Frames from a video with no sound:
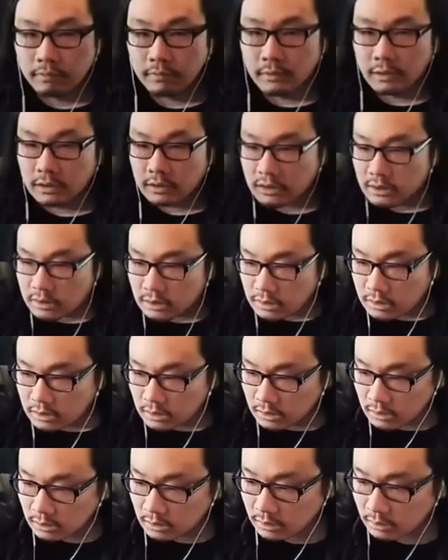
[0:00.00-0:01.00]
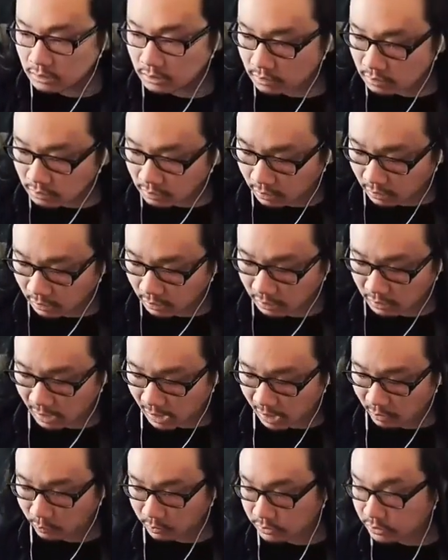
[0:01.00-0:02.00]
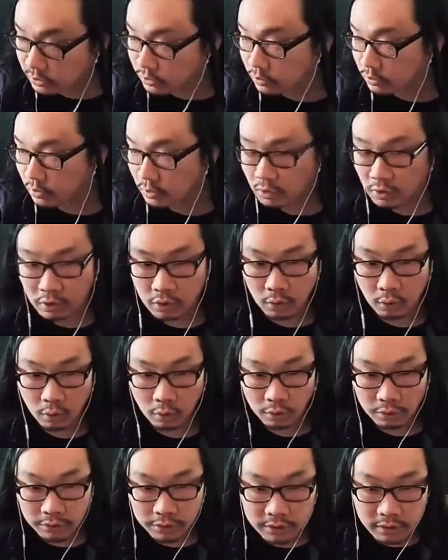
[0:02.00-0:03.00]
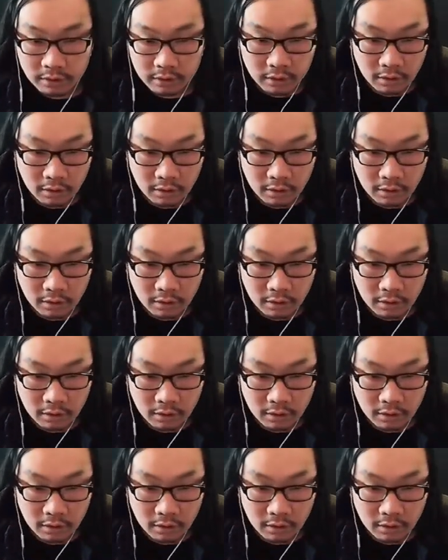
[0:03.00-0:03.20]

Let's see. Uh, I will do gold